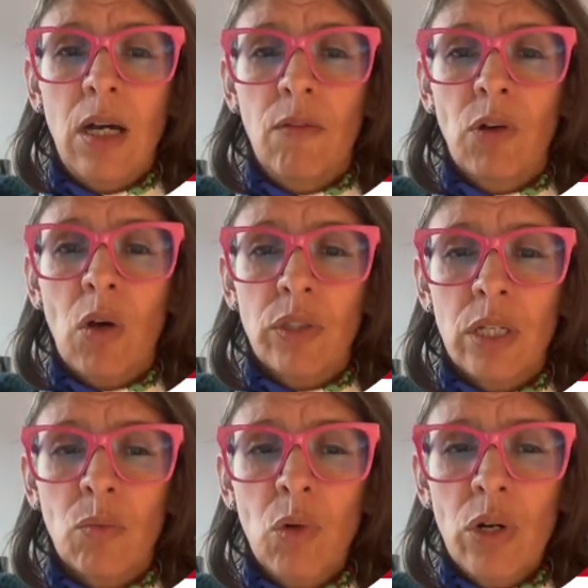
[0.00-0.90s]
of
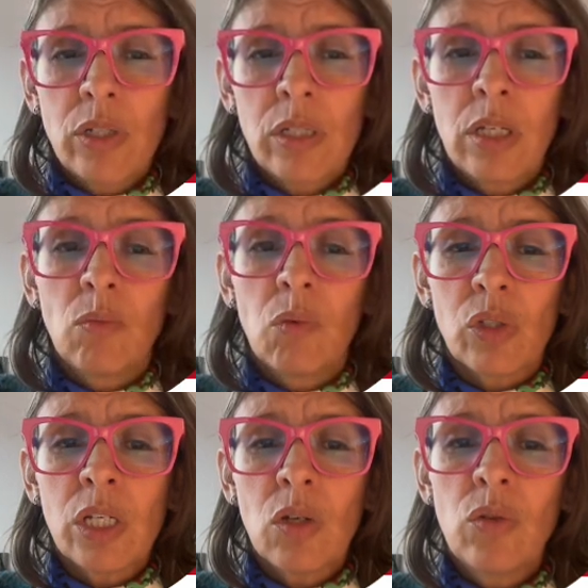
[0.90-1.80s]
content words. It
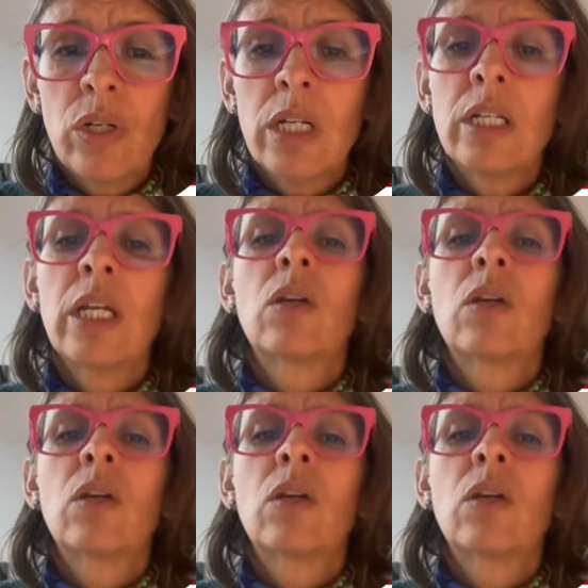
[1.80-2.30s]
was included in the